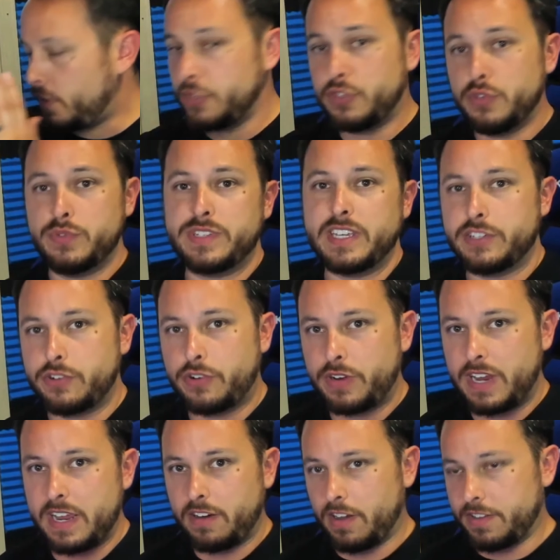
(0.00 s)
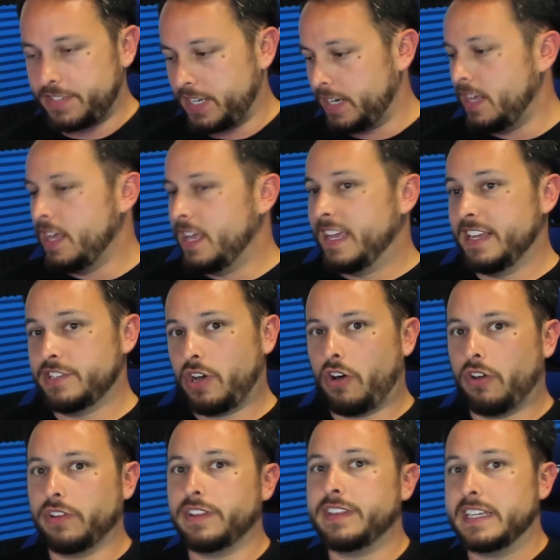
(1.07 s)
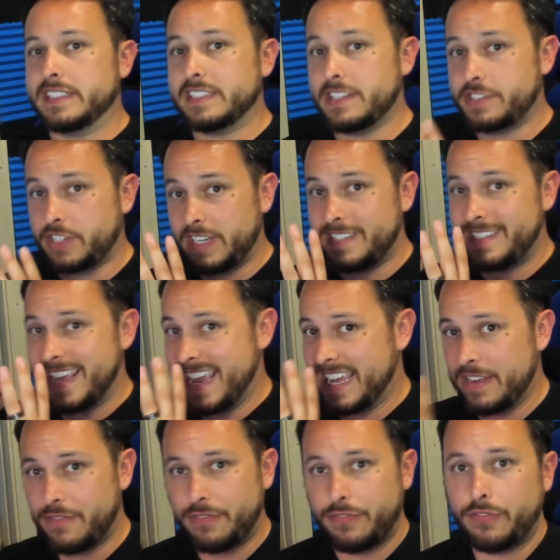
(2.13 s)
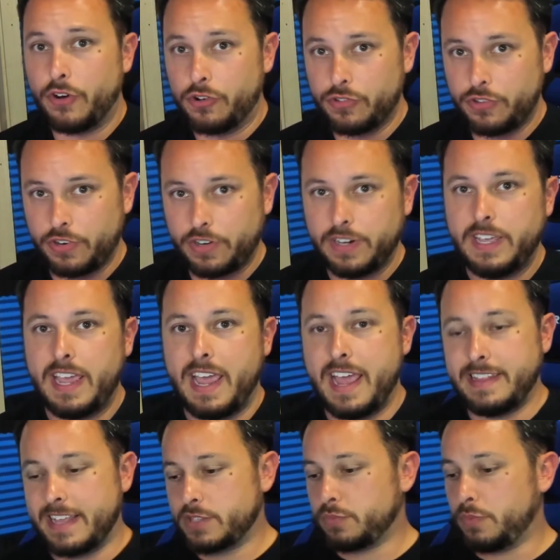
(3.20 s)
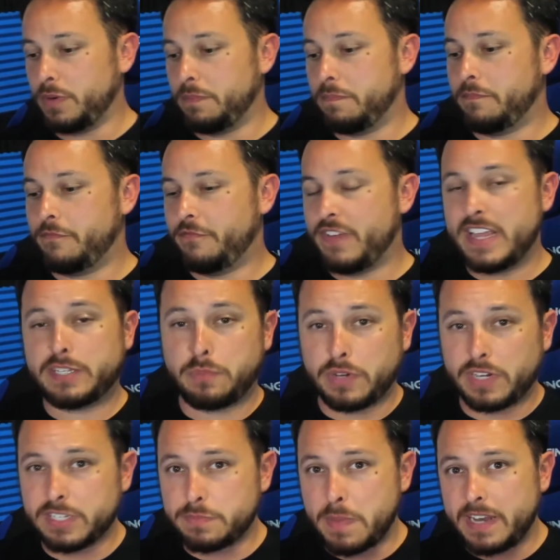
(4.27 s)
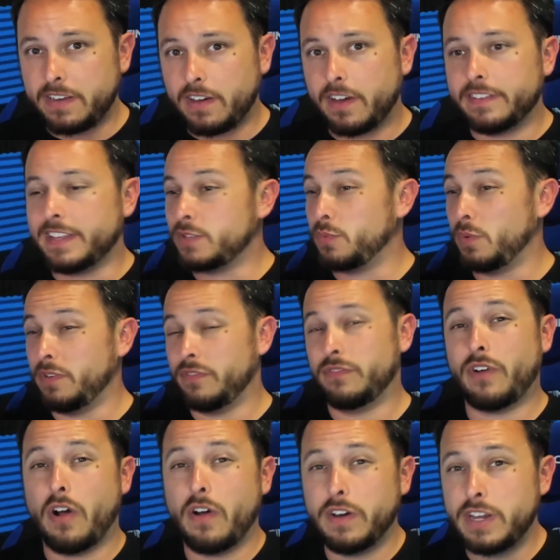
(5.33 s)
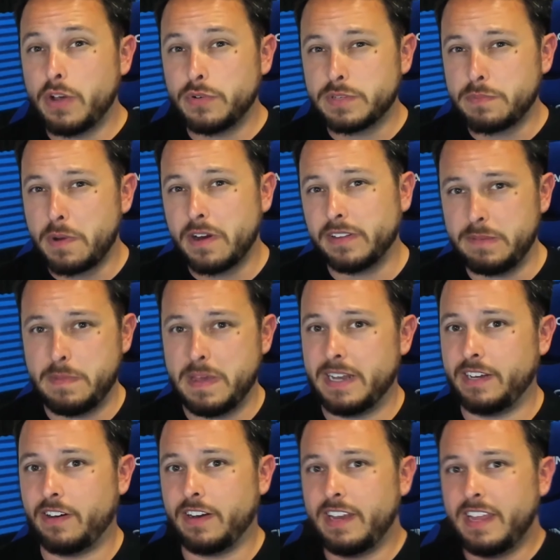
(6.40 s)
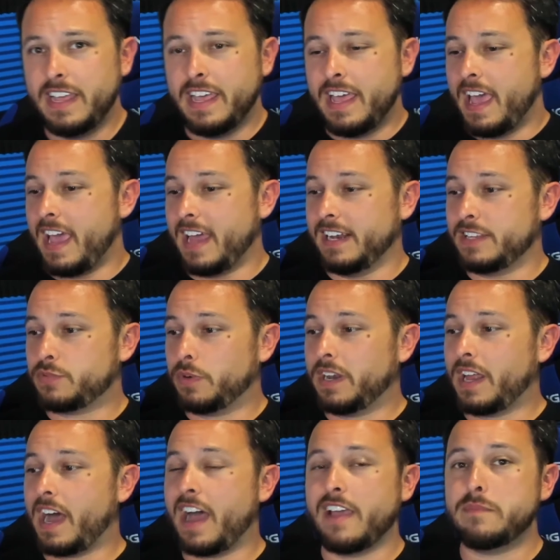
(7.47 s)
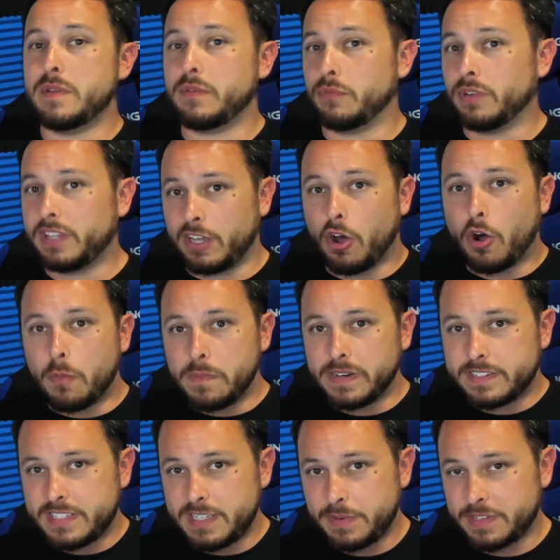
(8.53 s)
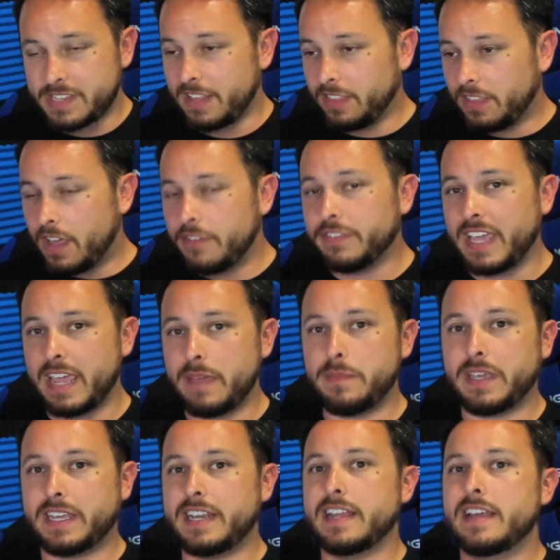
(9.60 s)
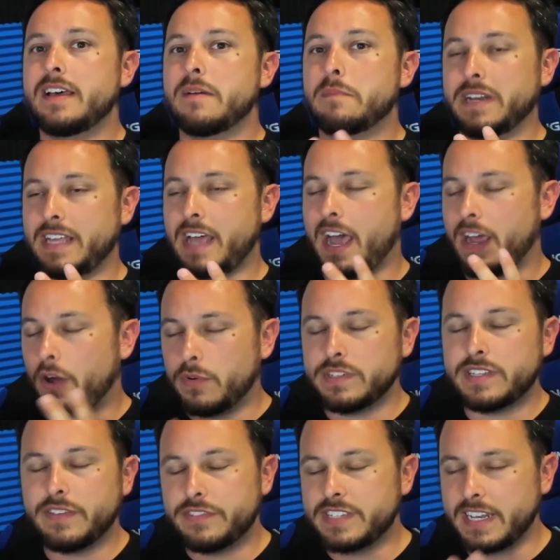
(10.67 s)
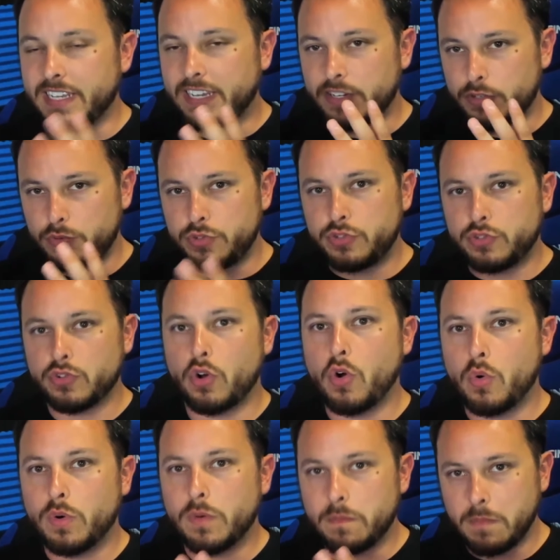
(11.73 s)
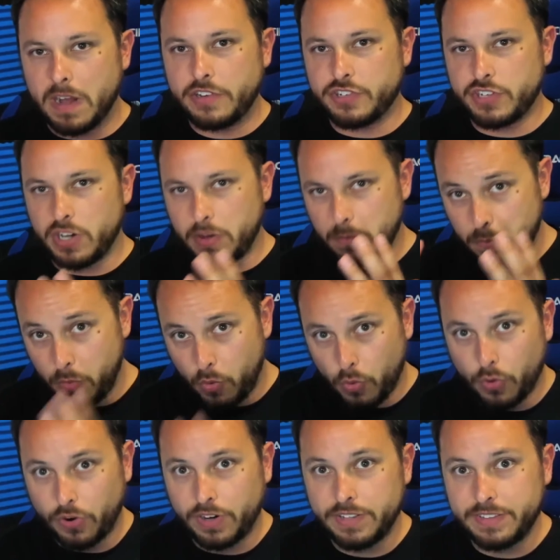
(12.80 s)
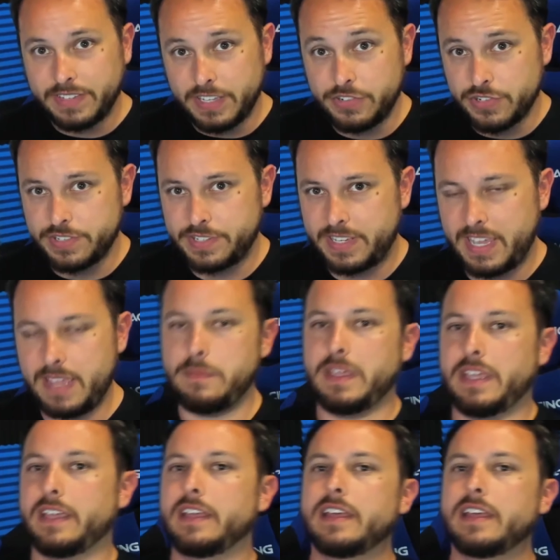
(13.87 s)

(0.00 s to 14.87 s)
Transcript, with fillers: using it to create content is all the things that's going to take it further. And that's what Facebook is betting on. That's what Varjo is apparently betting on. And it's what I've been really hoping to see because I love gaming in it, but I always have said it can do so much more than just gaming.